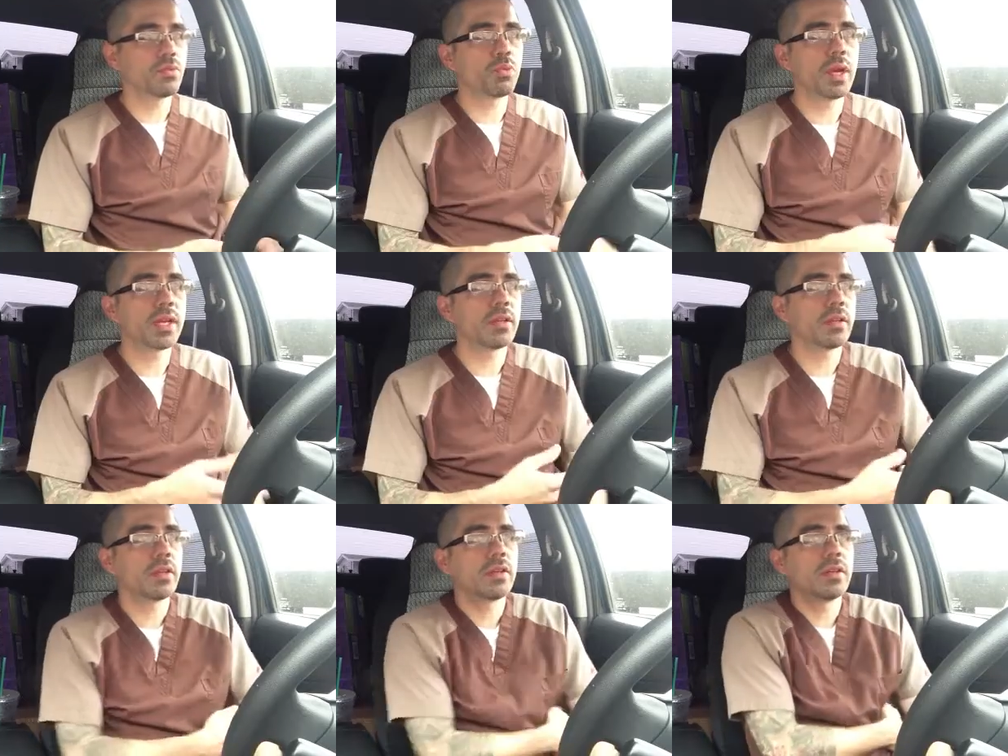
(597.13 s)

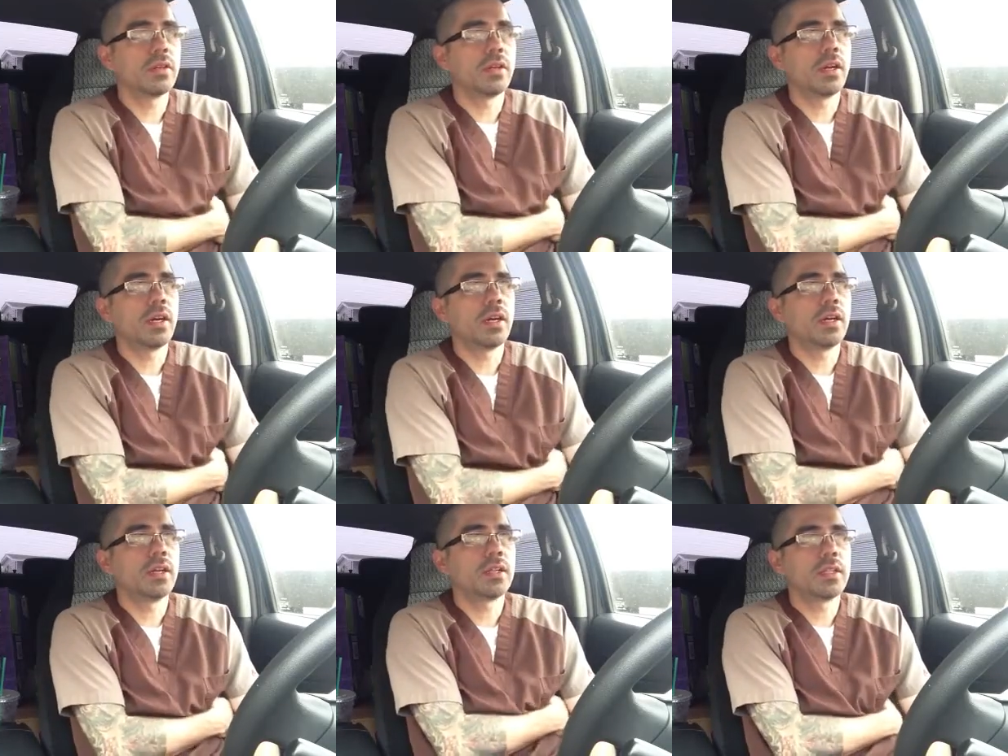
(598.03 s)

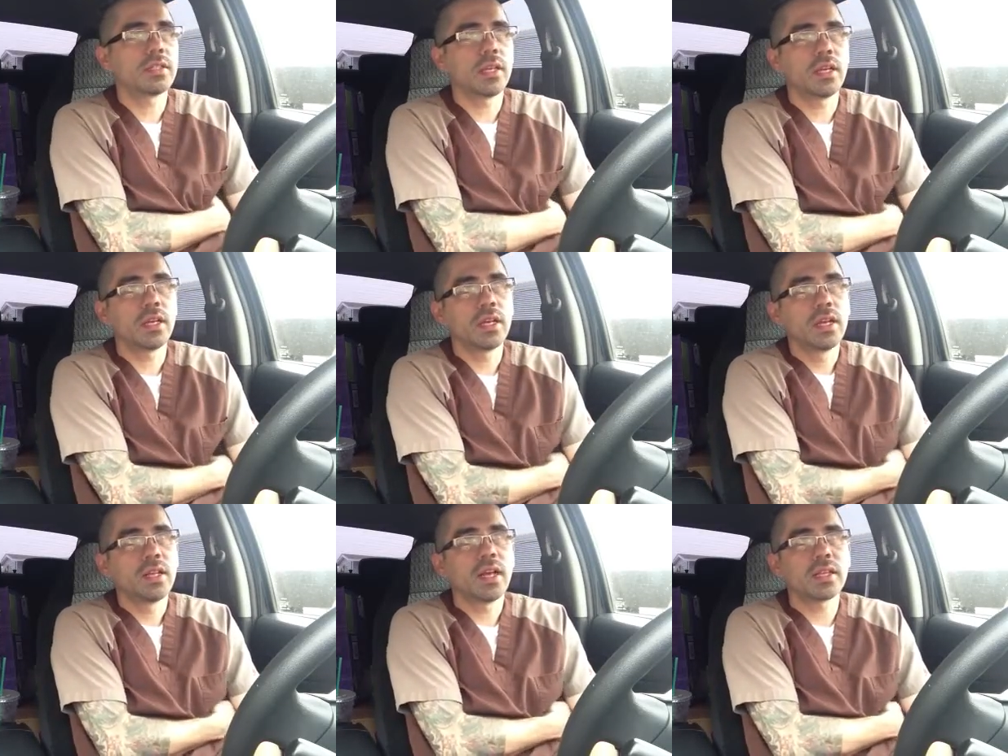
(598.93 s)
regular, let's say,
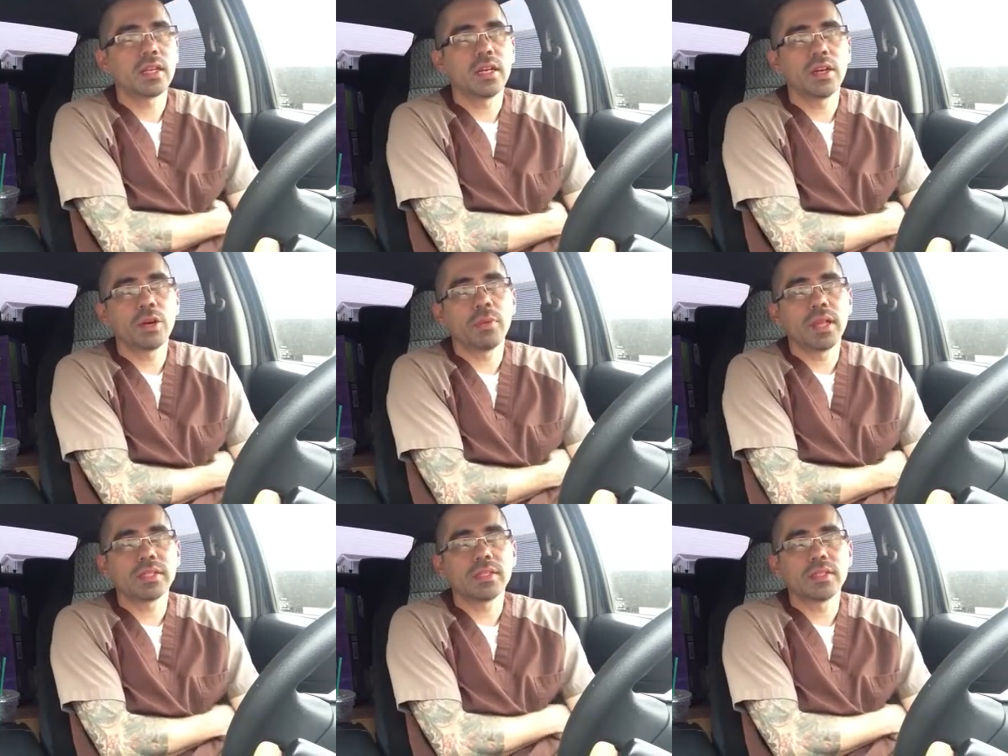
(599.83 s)
like the
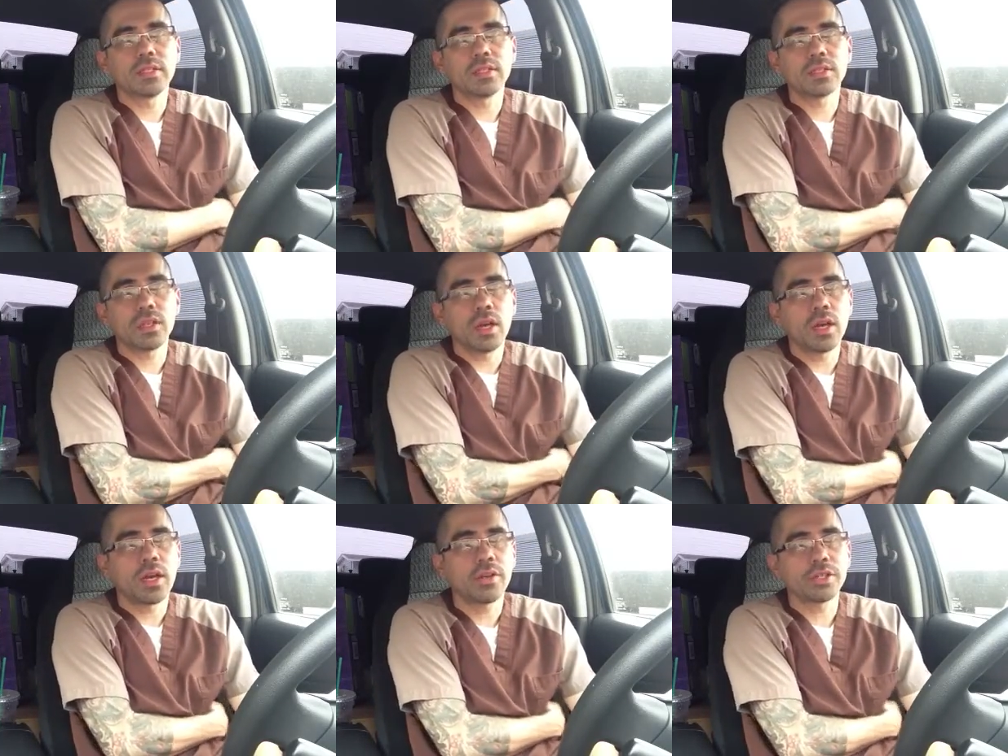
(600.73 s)
Herbal Essences
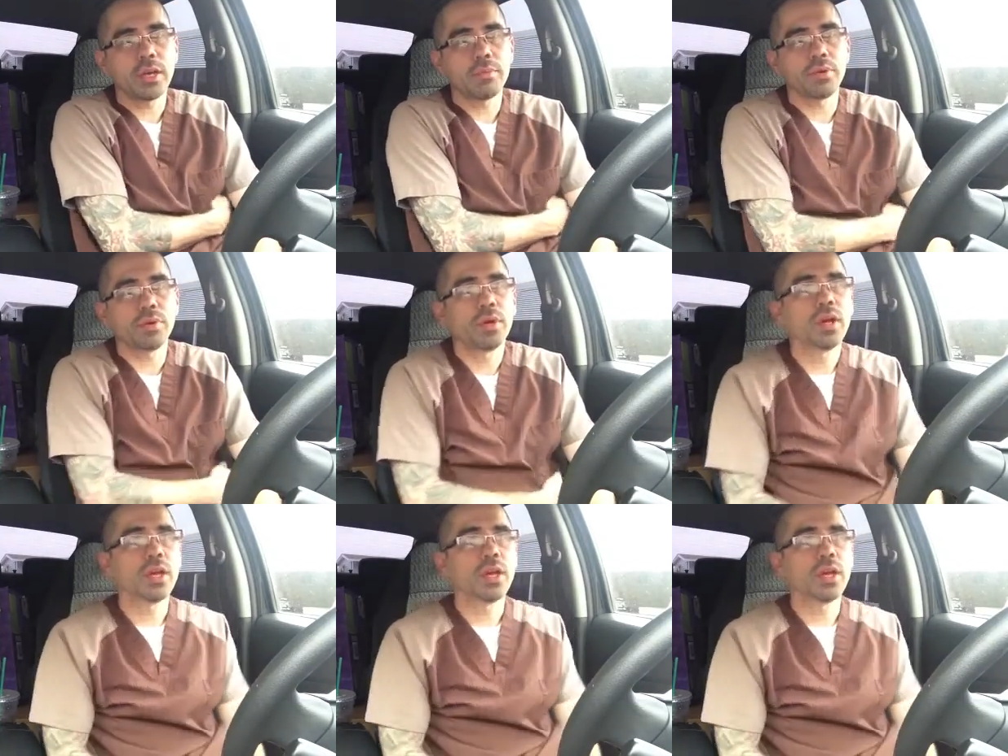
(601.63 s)
hair shampoo.